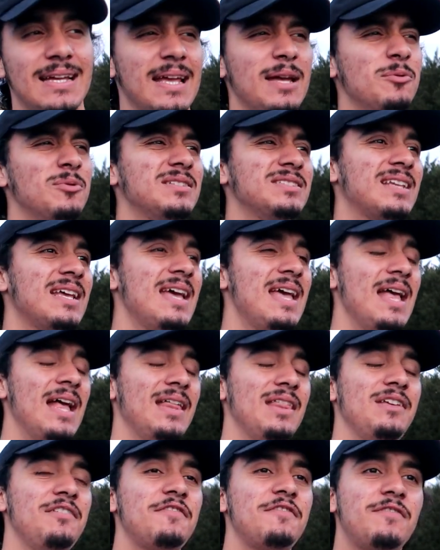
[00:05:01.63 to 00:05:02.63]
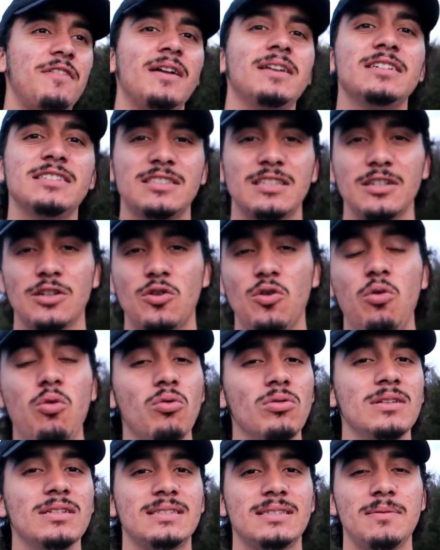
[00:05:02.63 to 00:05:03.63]
Like, it was the funnest, the
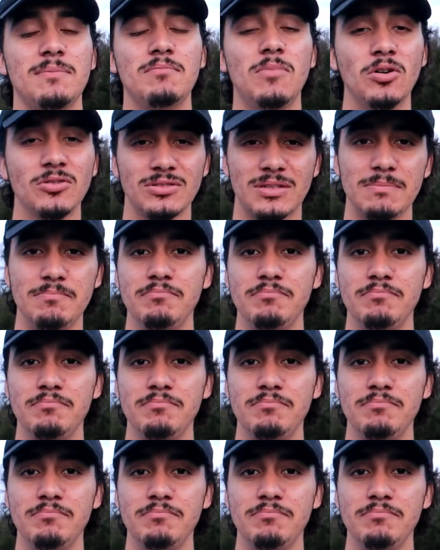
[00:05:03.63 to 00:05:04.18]
coolest, most